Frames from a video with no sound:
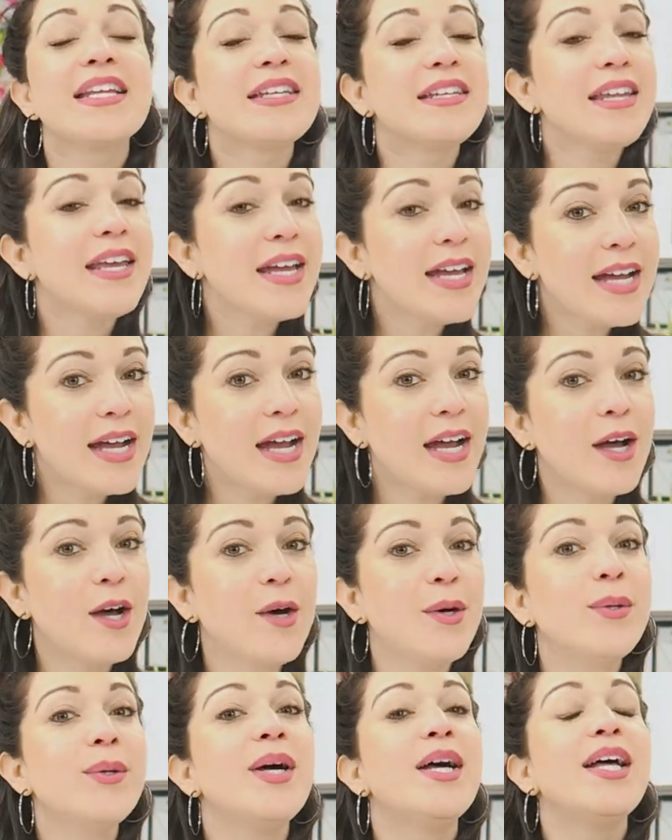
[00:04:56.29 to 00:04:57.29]

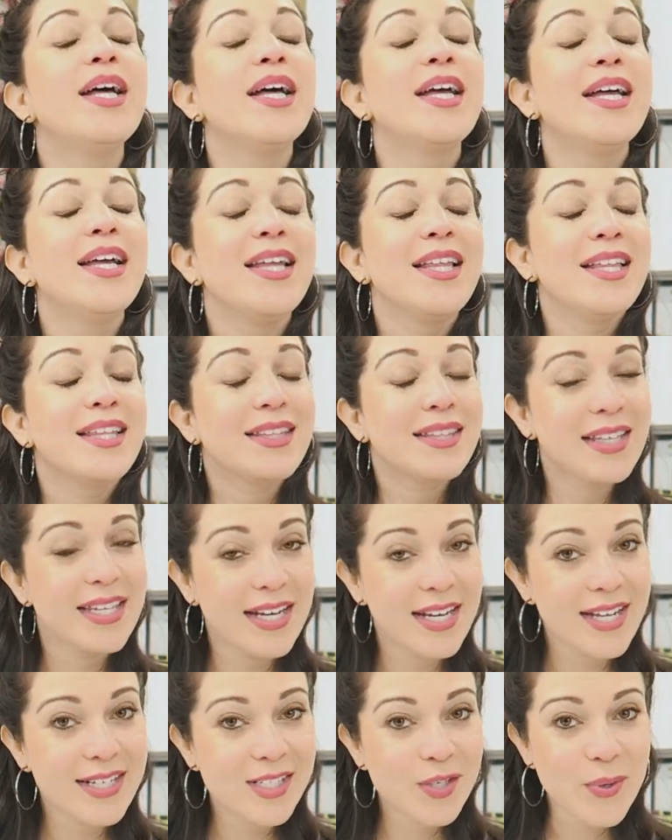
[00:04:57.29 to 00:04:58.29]
Now,
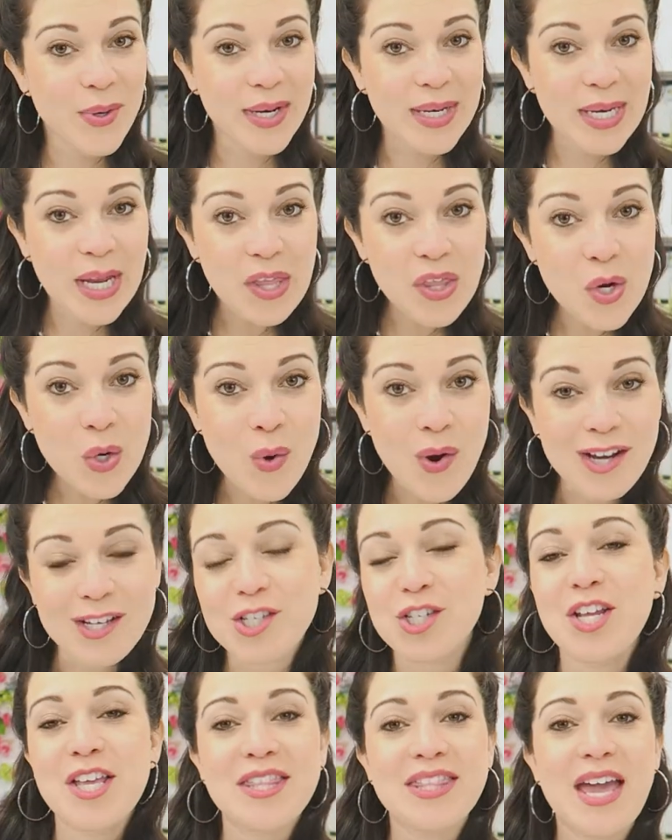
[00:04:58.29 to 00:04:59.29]
Leading to another
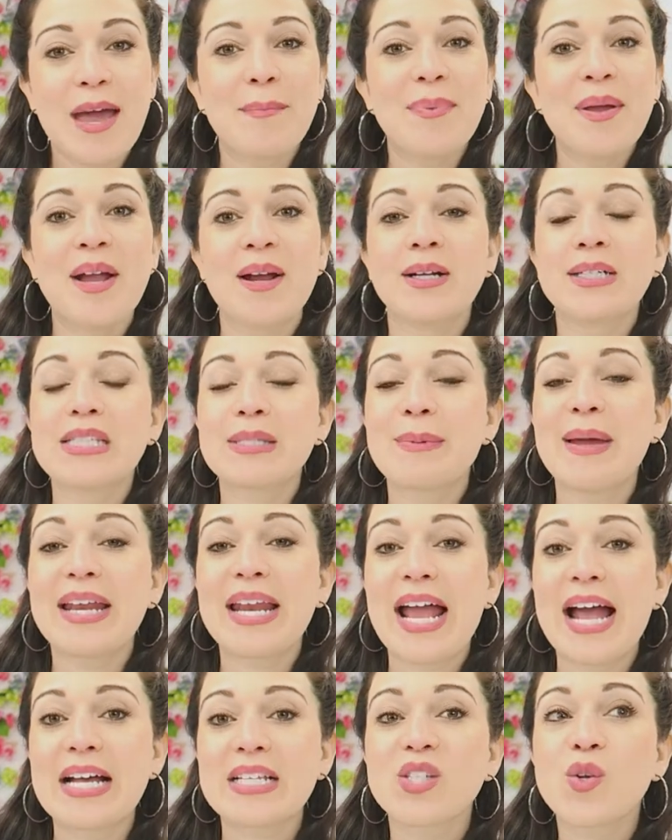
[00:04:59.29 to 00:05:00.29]
question that parents
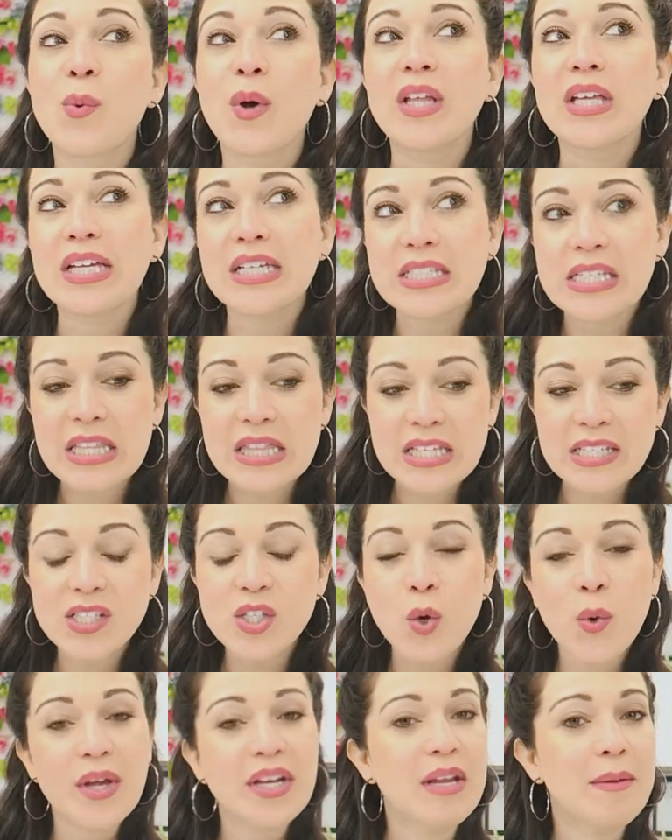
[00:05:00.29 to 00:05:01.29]
might ask, well, isn't
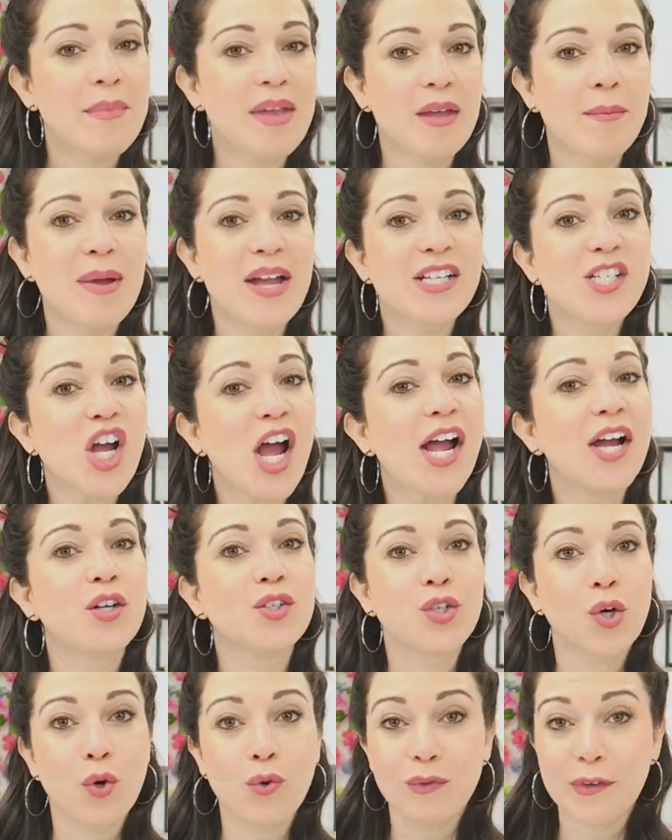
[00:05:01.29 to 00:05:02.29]
this going to make my
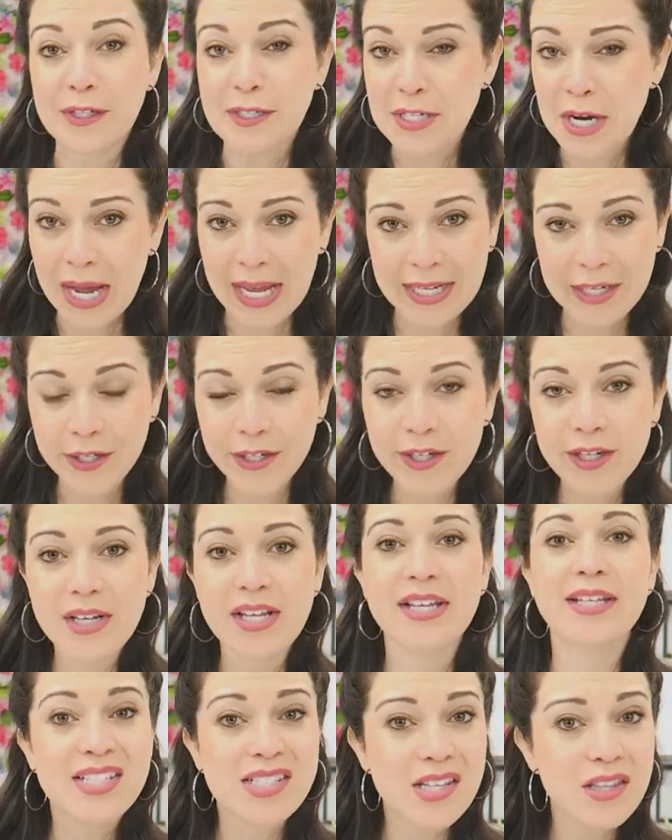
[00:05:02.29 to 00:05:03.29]
child
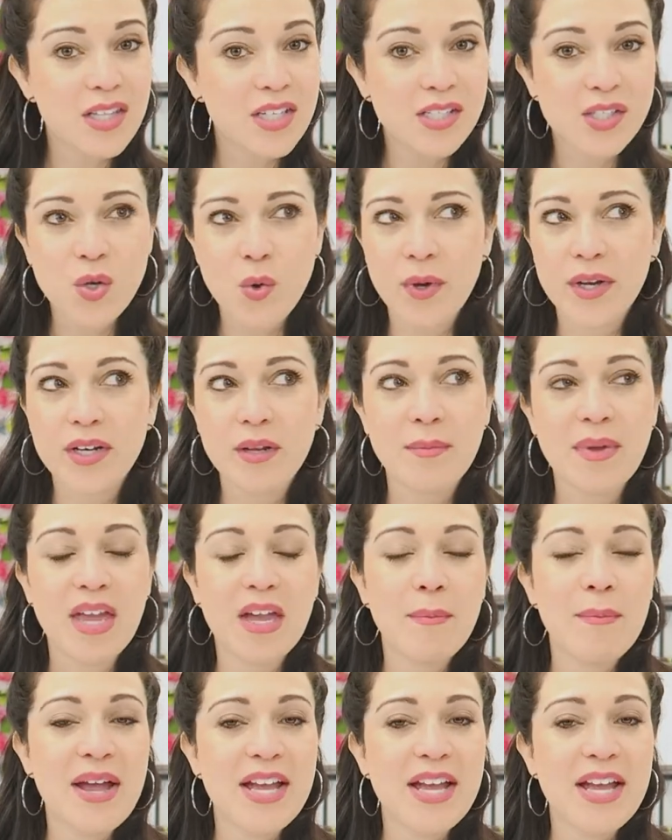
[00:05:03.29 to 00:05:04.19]
overtired? Isn't this going to make